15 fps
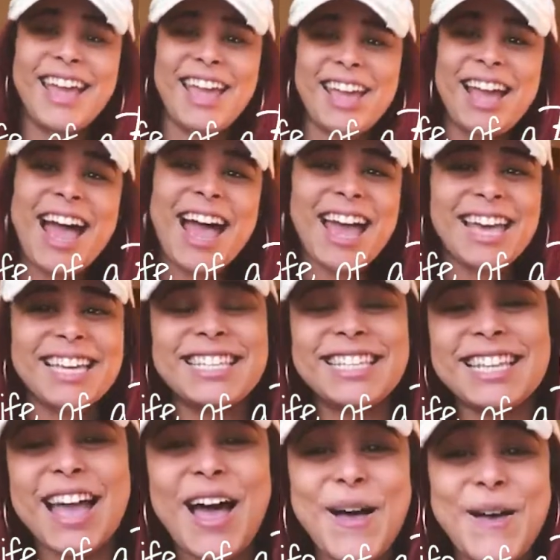Hey
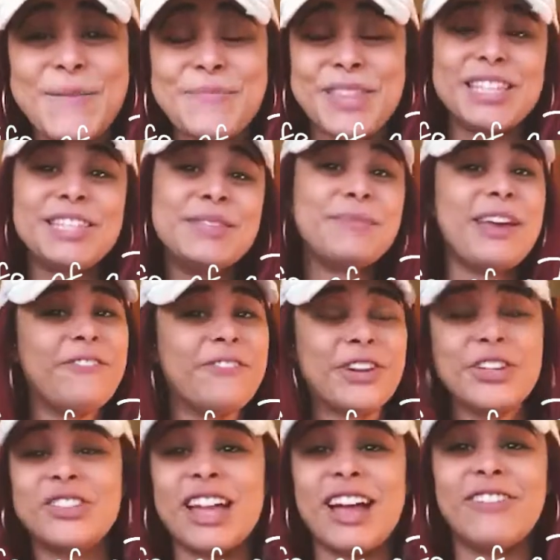guys, this is my
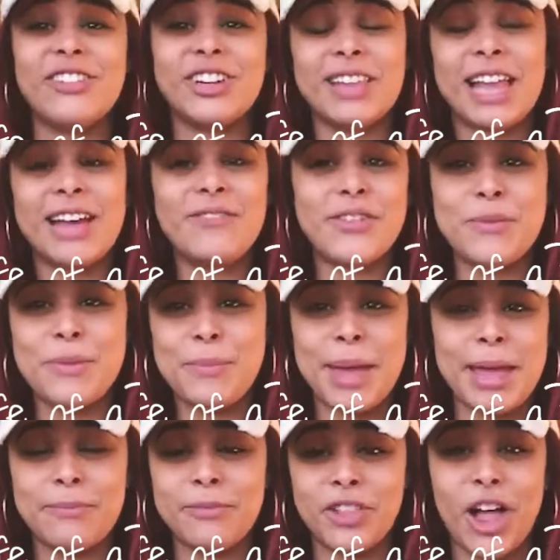first ever Life of a
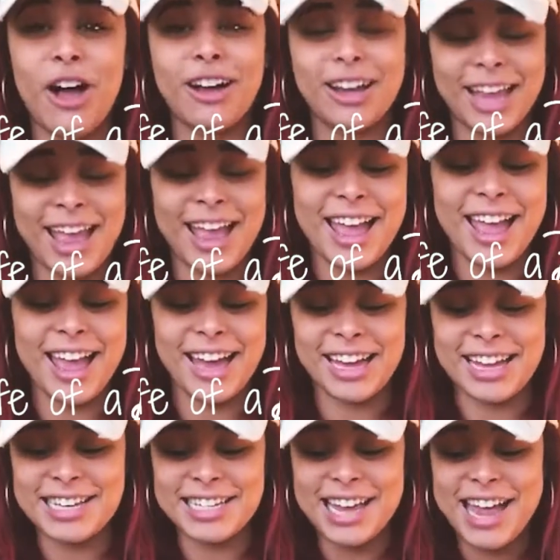Babe vlog,
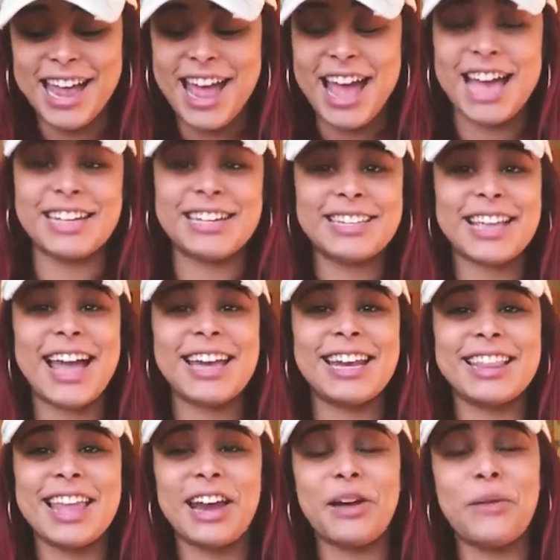and I
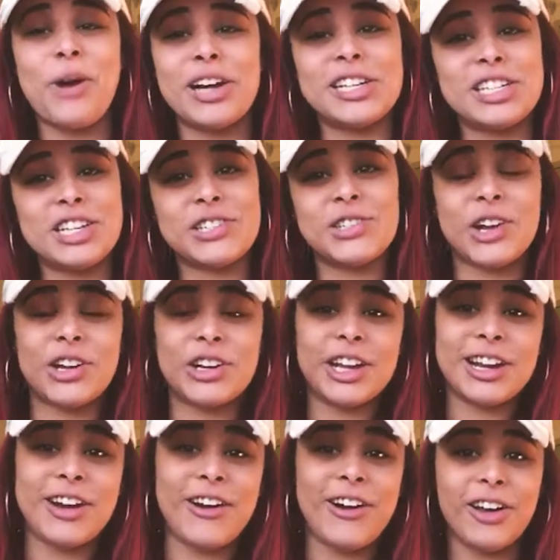decided that I wanted to start
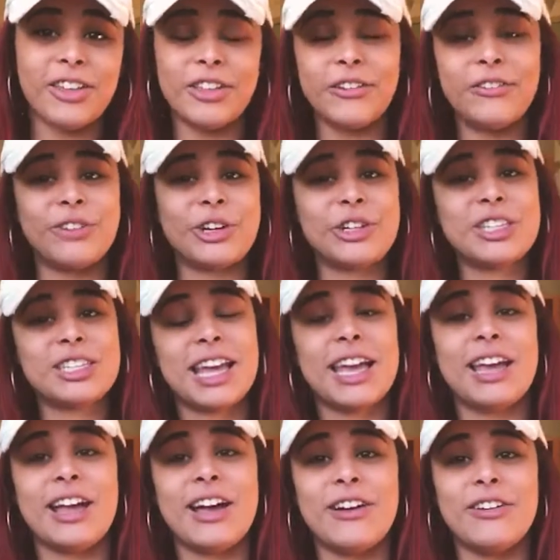it on the first
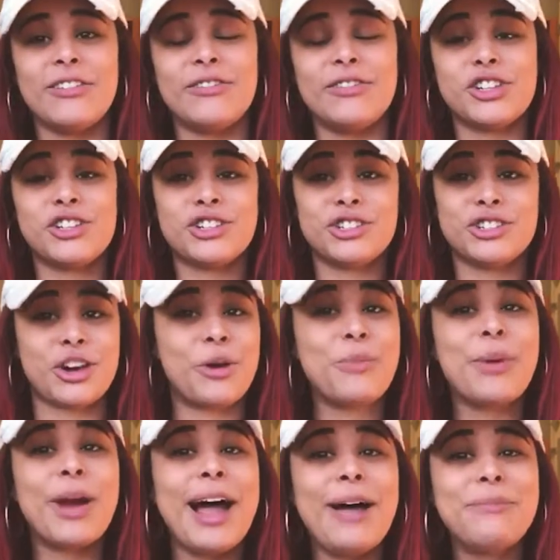day of show
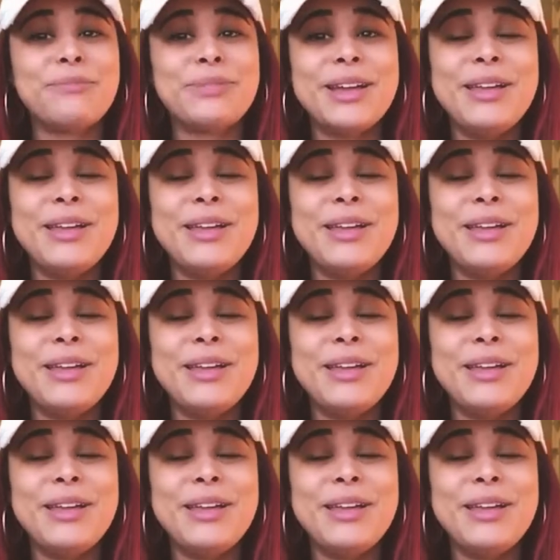prep